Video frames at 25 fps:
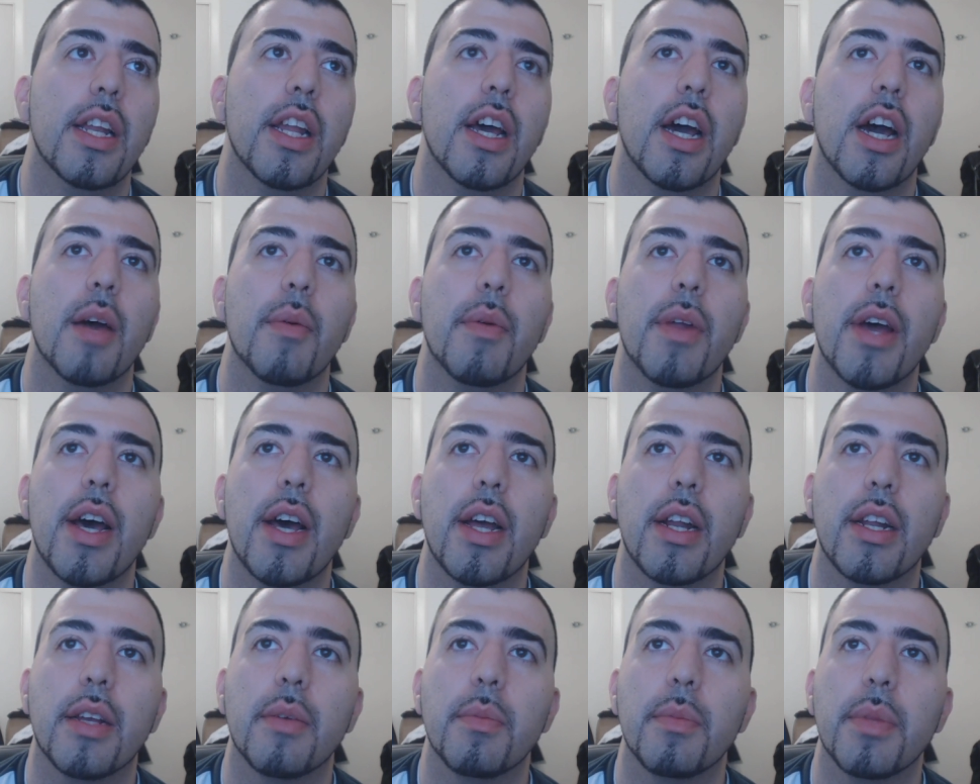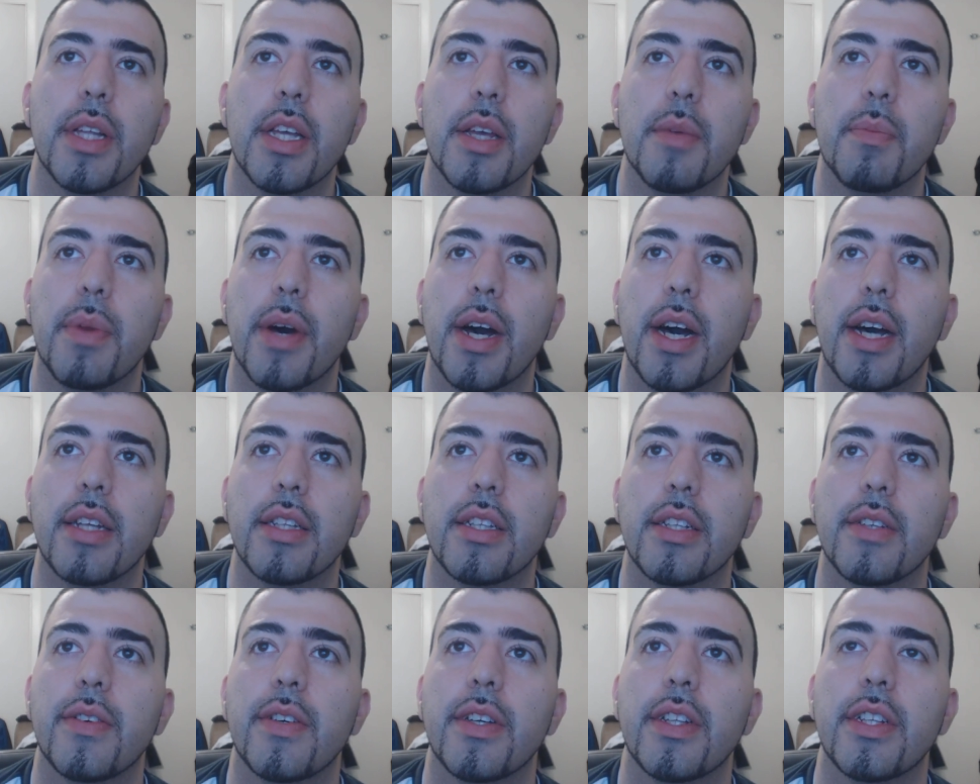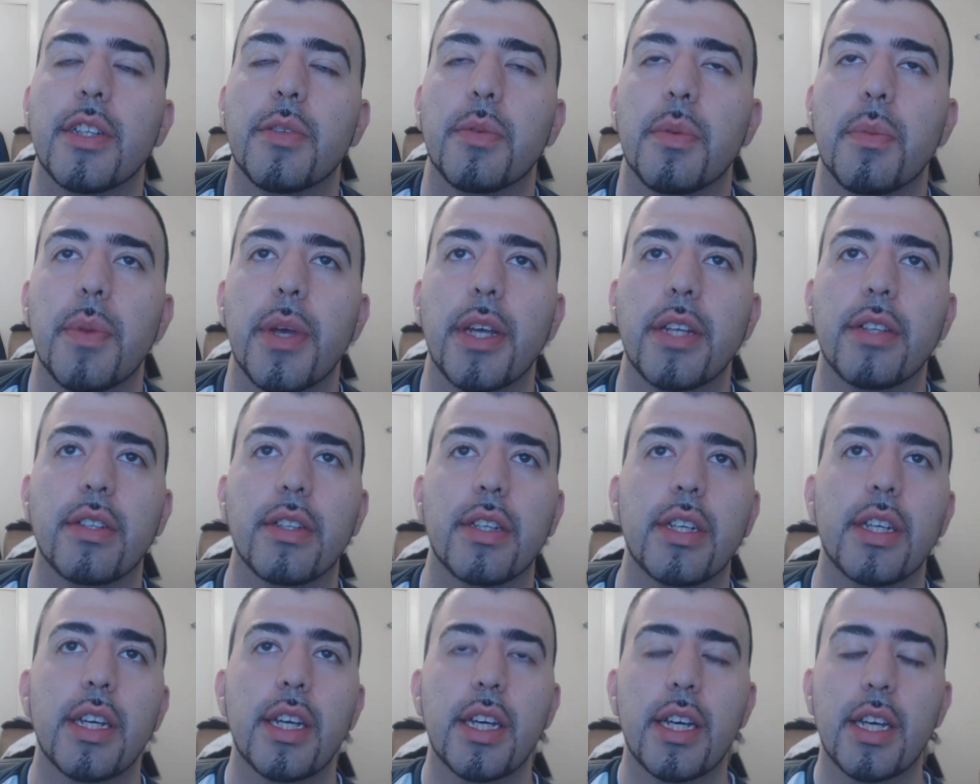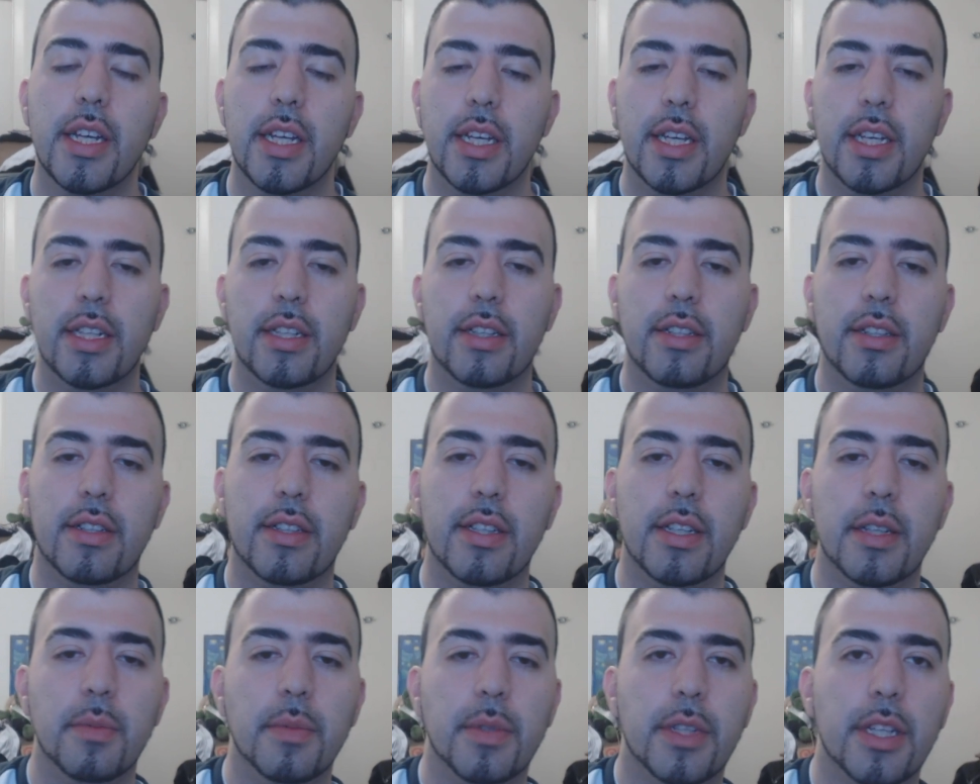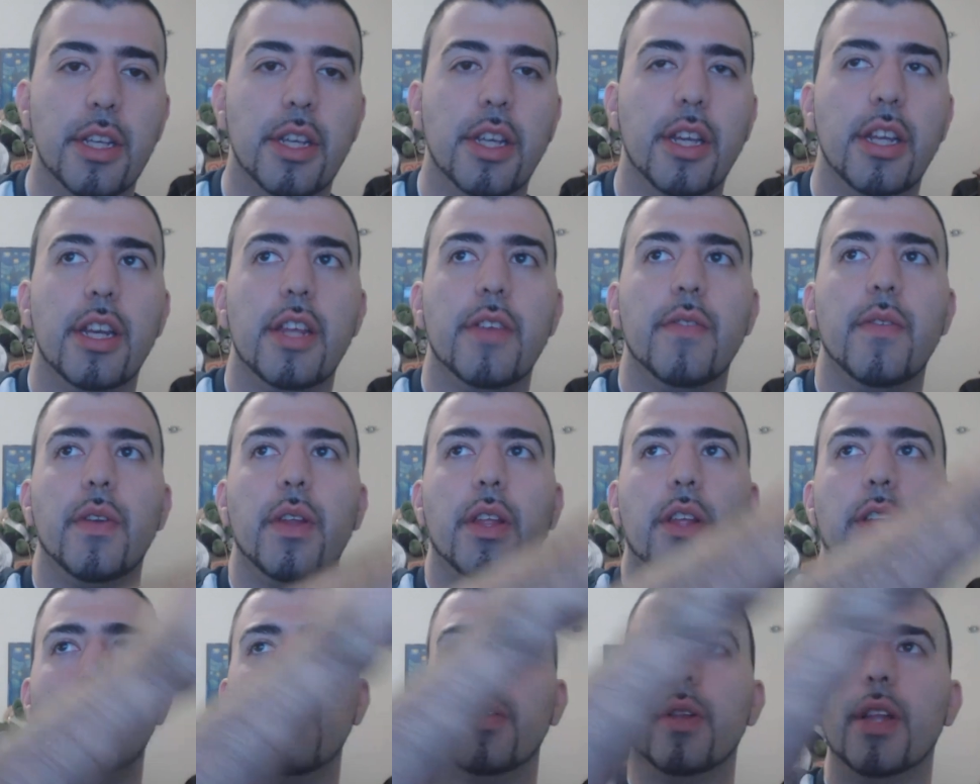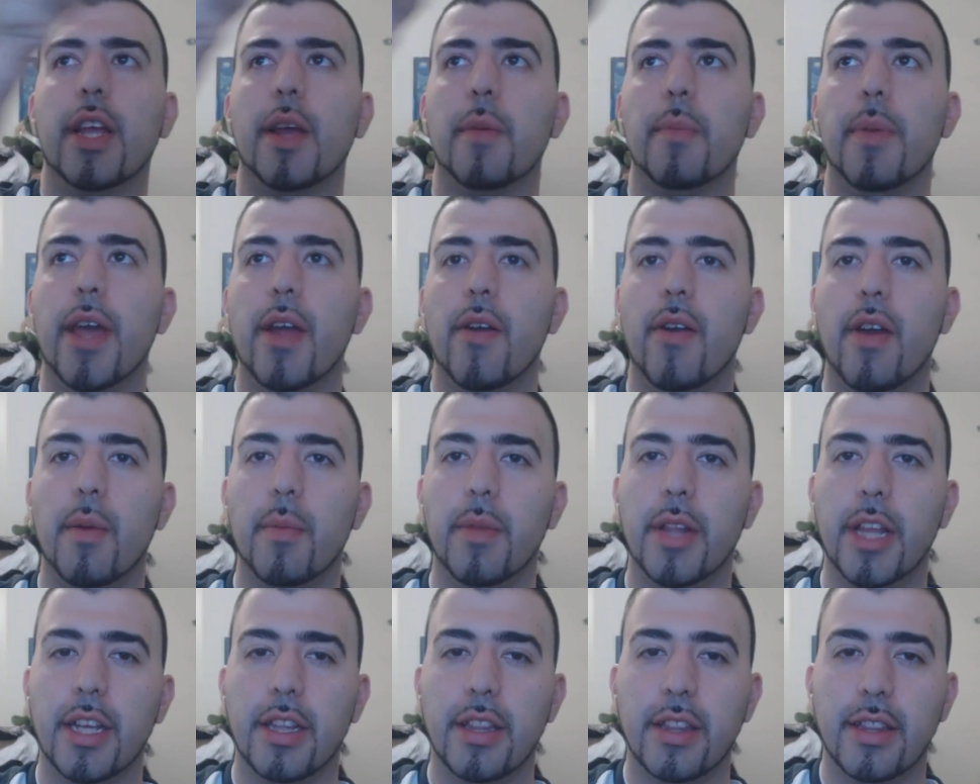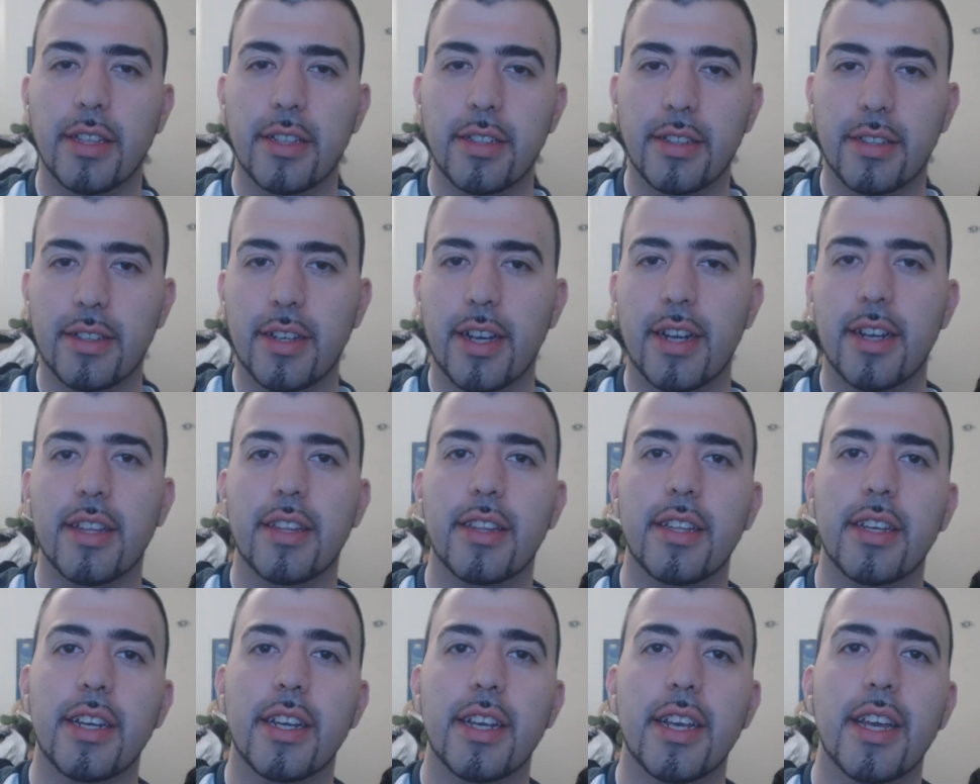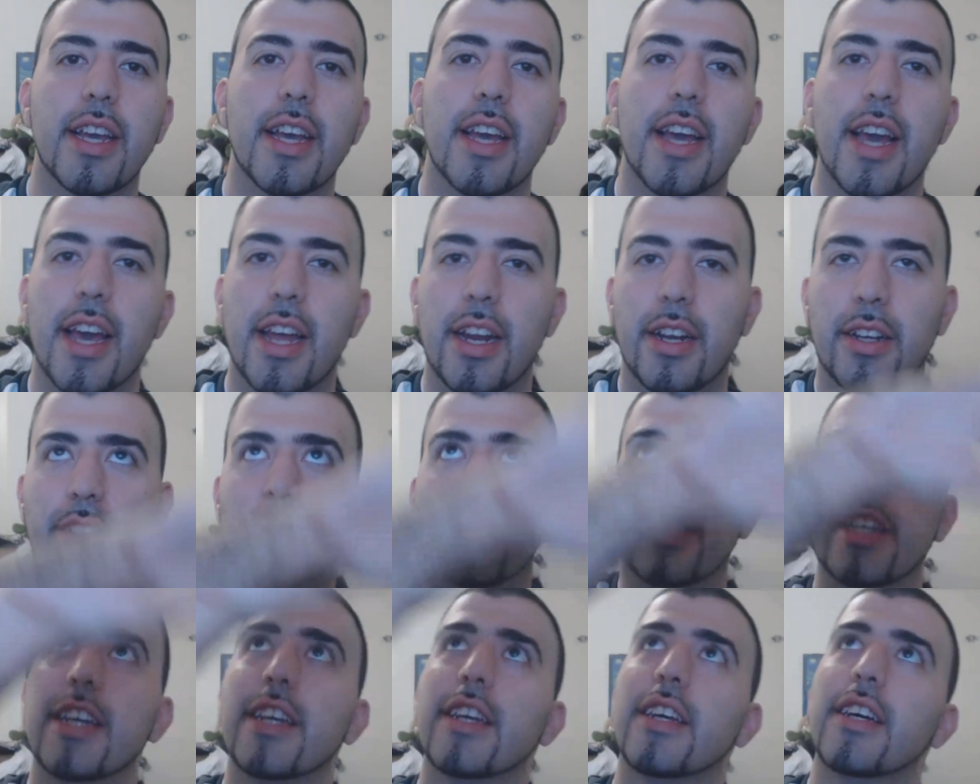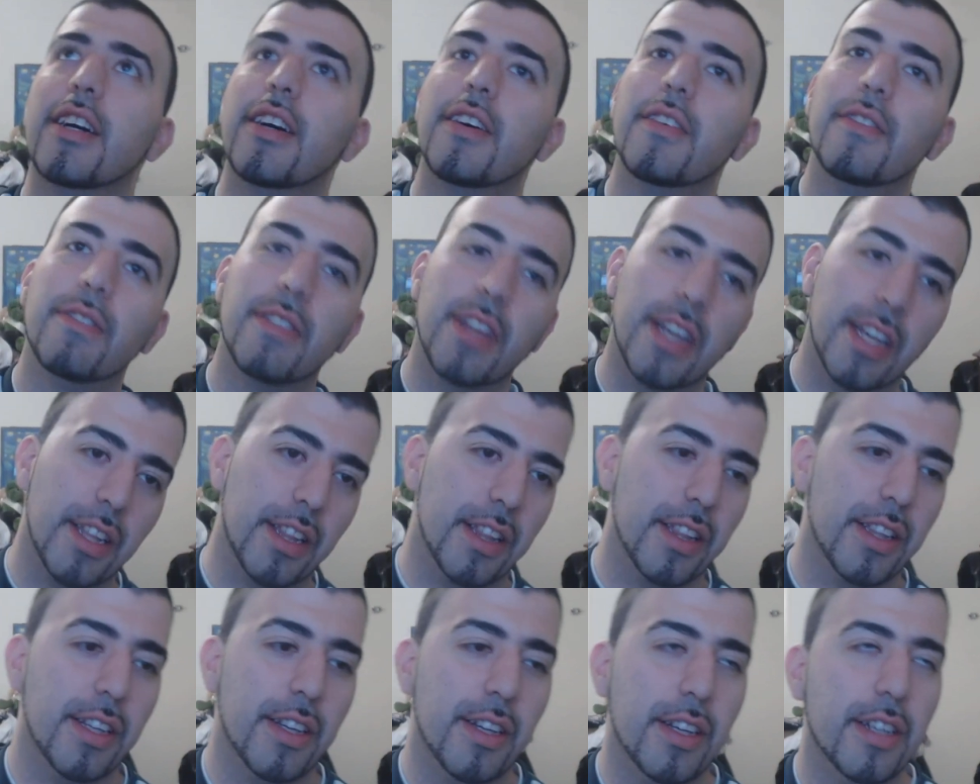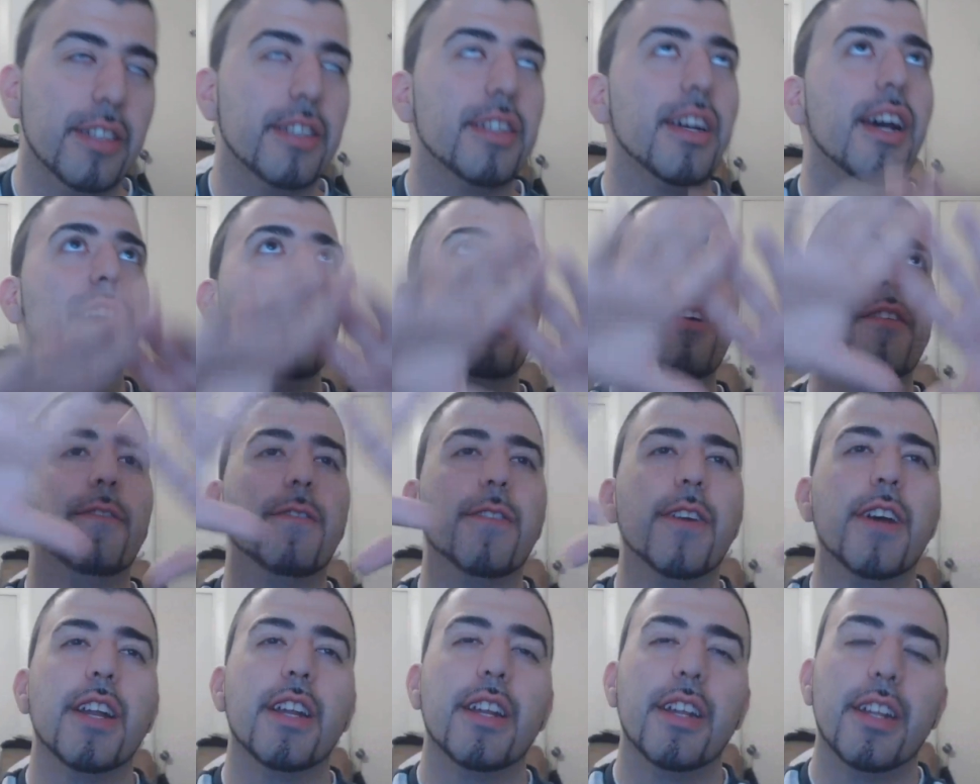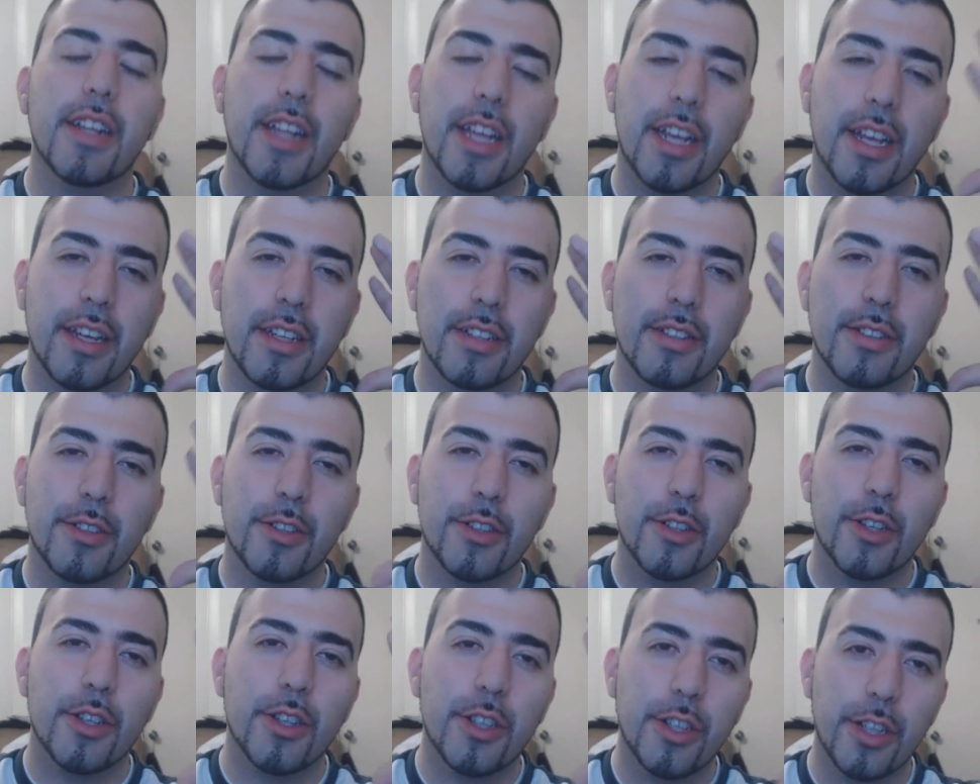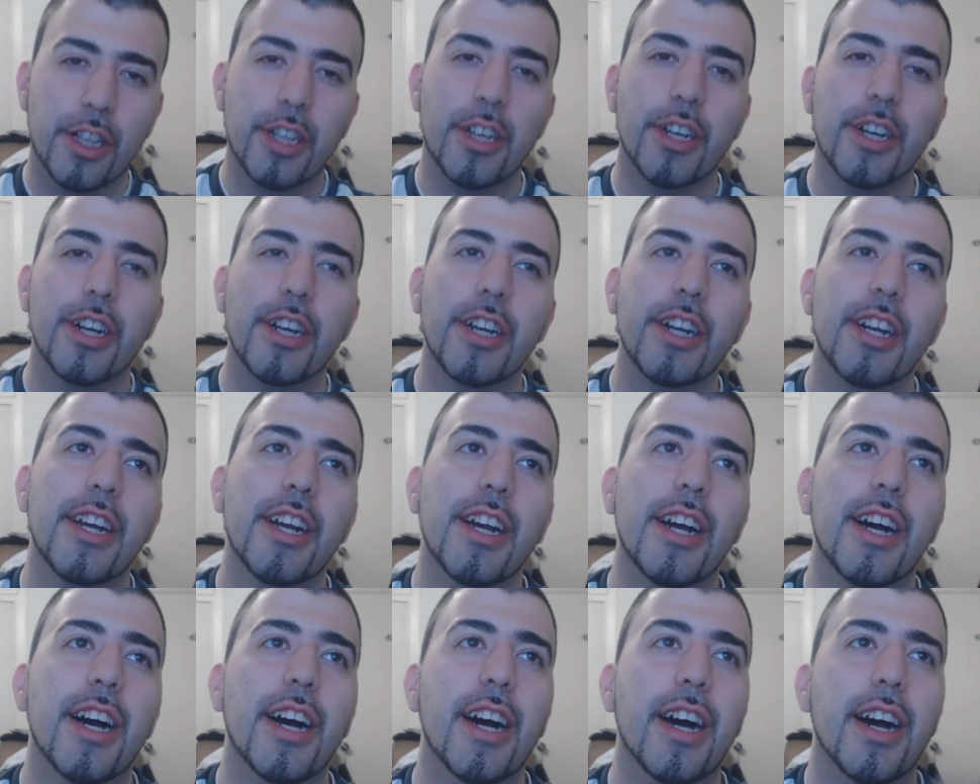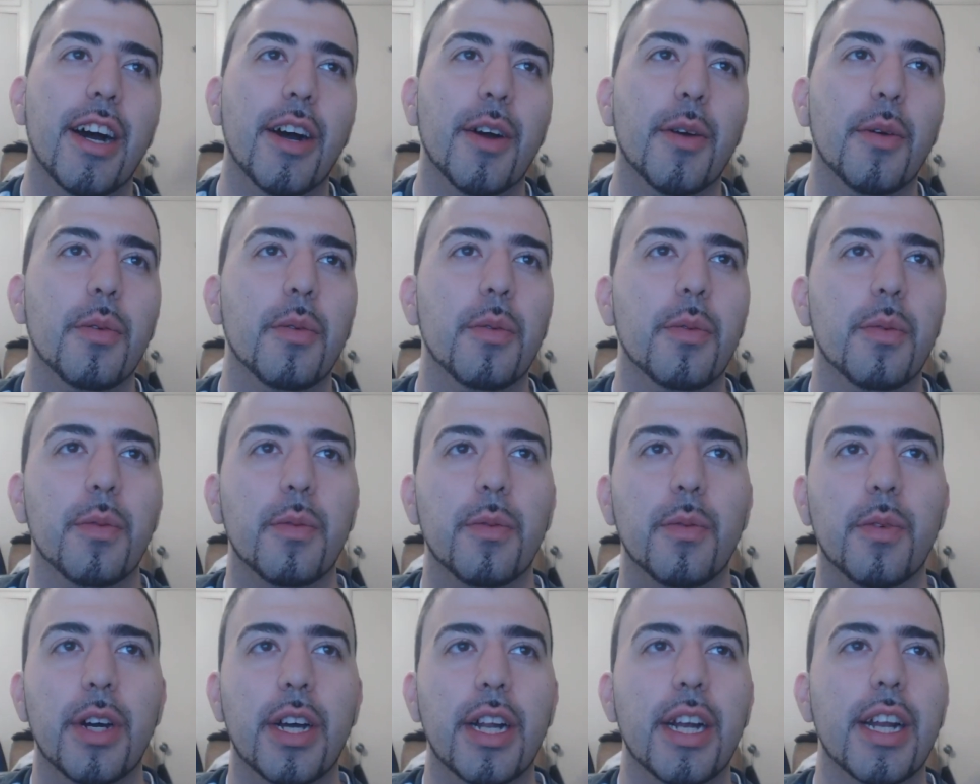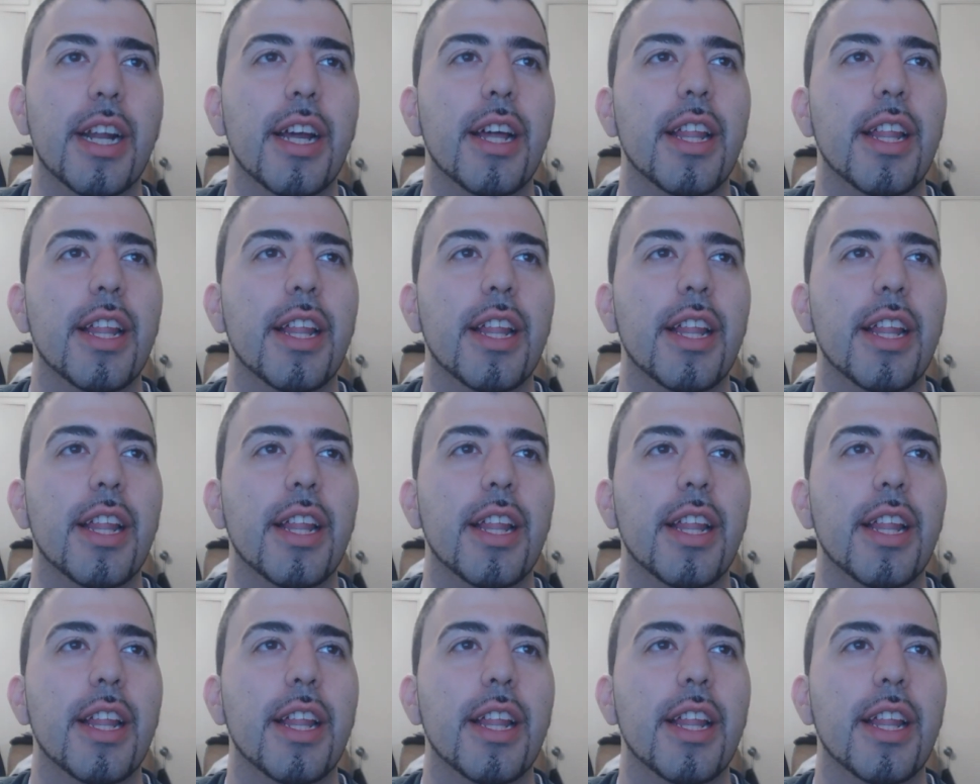Now I'm not completely positive on this, but basically it seems like you can even do like a panorama like this kind of thing, and it'll take of like the entire front like a circular one.